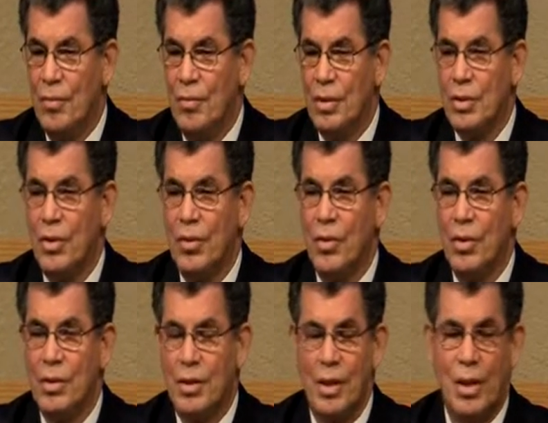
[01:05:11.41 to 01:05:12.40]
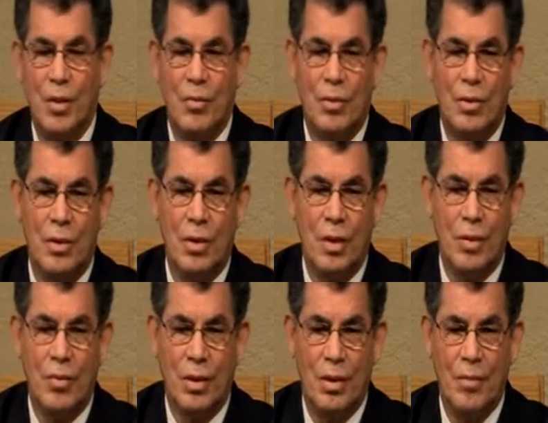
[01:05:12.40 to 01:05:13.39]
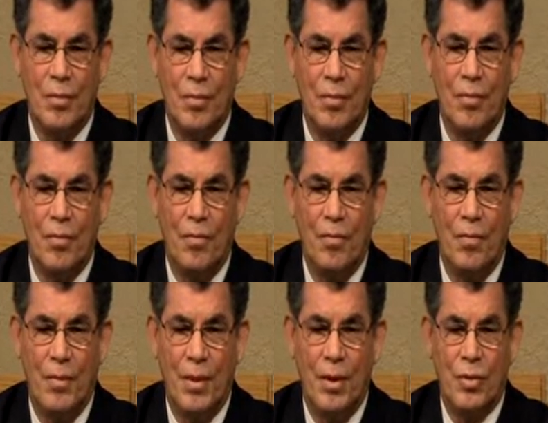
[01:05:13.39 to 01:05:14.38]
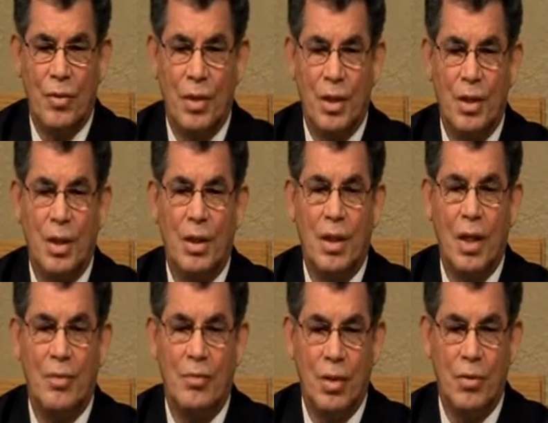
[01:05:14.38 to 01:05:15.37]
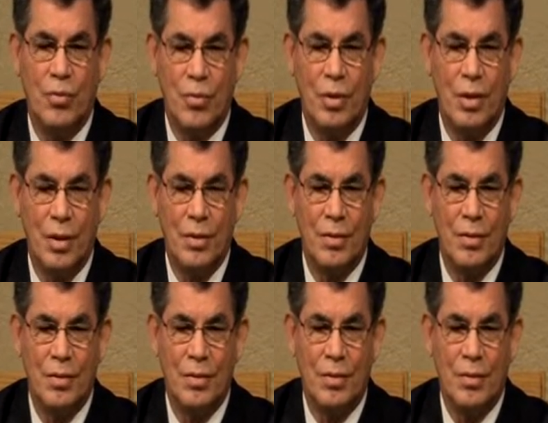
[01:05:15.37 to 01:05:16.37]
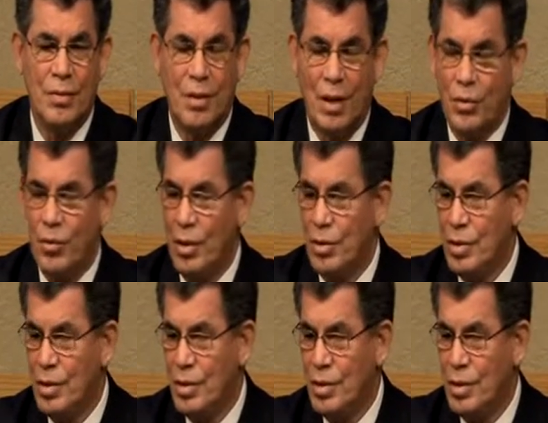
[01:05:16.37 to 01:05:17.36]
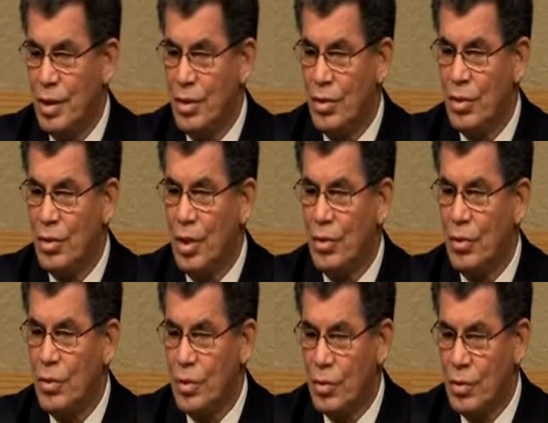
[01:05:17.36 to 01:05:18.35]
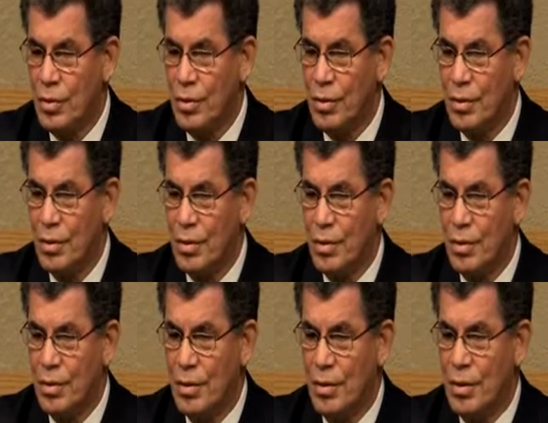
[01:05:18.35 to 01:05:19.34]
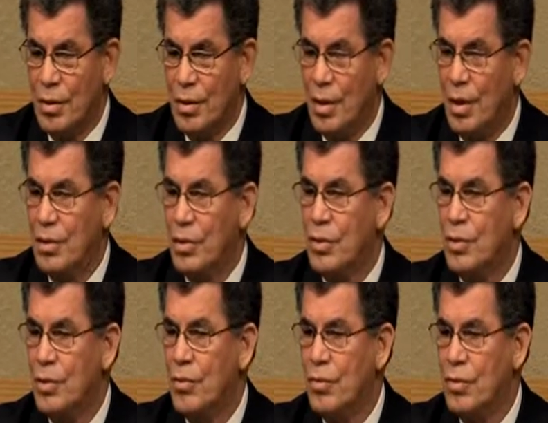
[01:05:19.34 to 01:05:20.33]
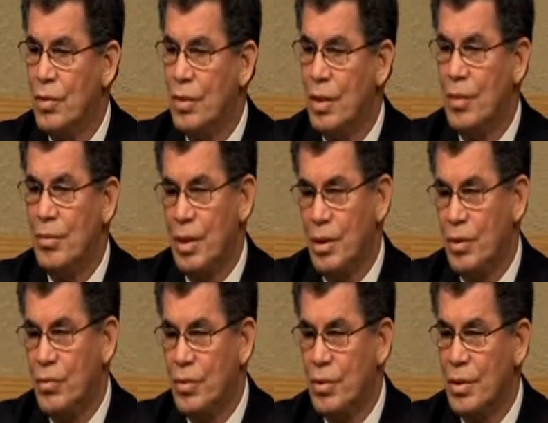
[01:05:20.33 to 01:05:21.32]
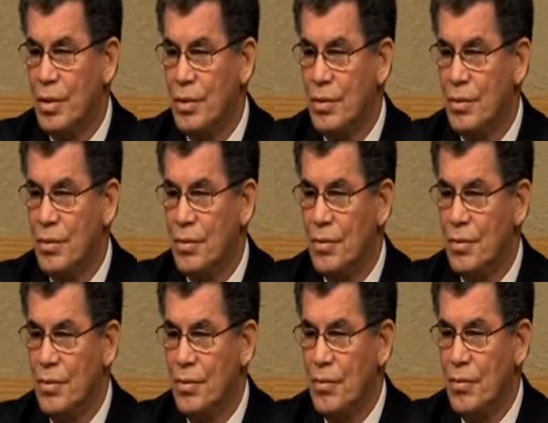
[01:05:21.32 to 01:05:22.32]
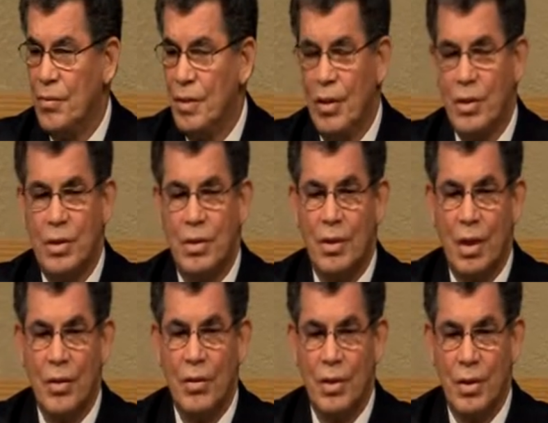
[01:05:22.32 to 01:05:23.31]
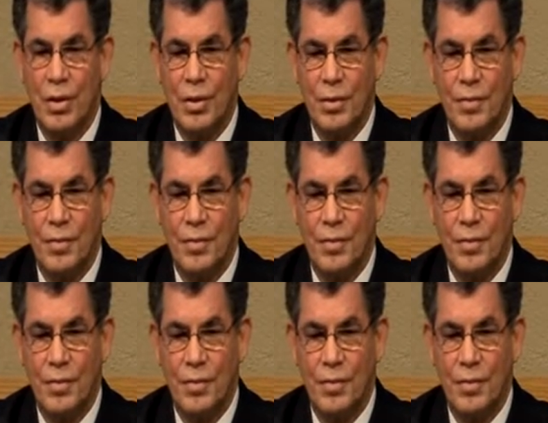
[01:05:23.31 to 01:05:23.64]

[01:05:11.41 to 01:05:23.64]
But the Lord came to deliver them so that they can be free. That's why Jesus said, you shall know the truth, and the truth shall make you free. Now I should tell you this.